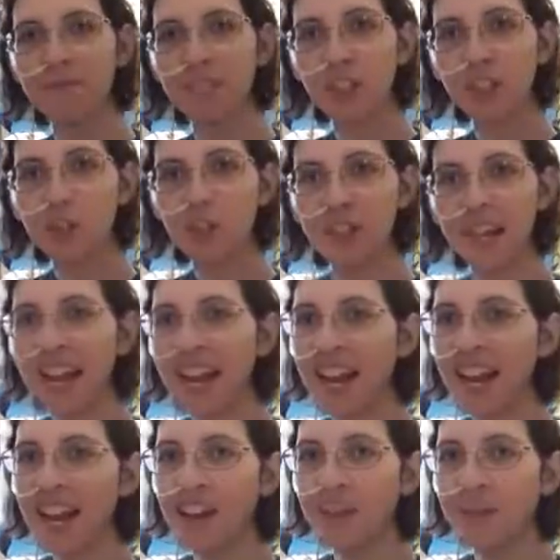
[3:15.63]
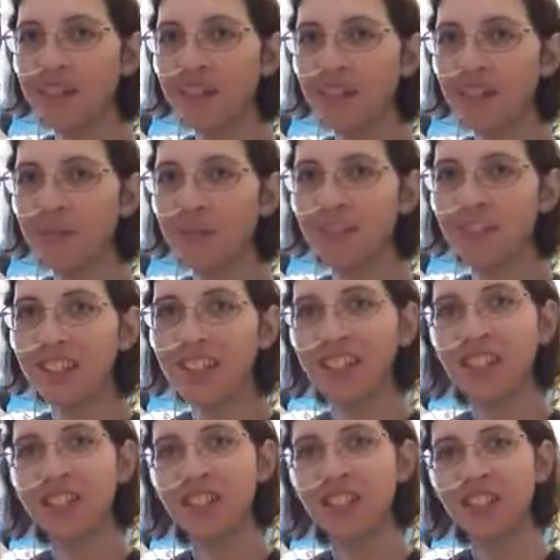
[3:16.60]
it's what I had available,
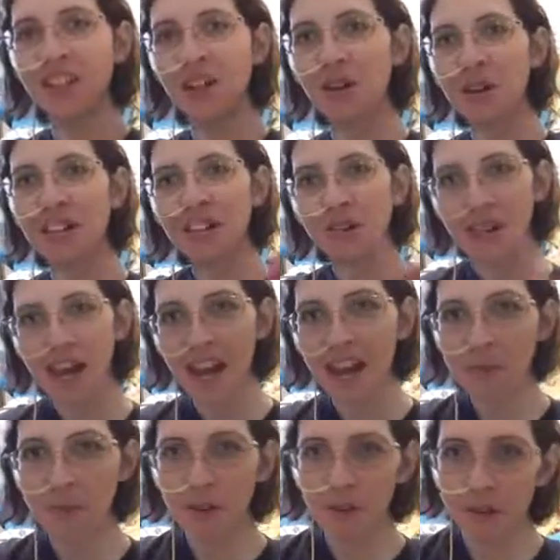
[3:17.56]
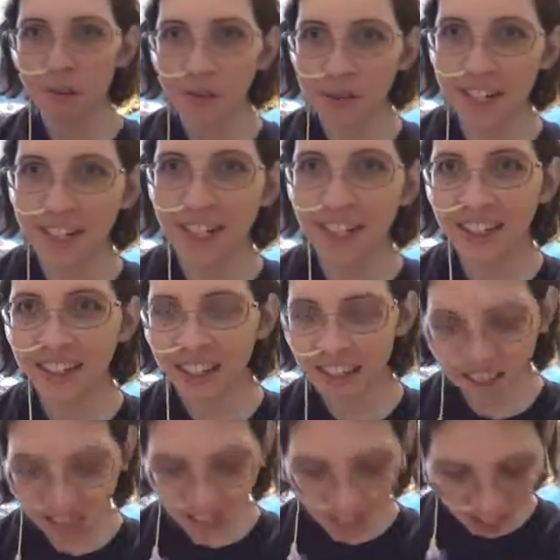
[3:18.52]
so I do have both a PICC and
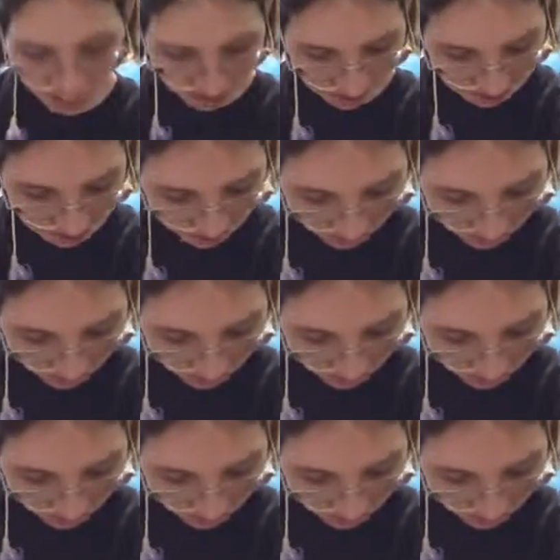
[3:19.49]
an NJ.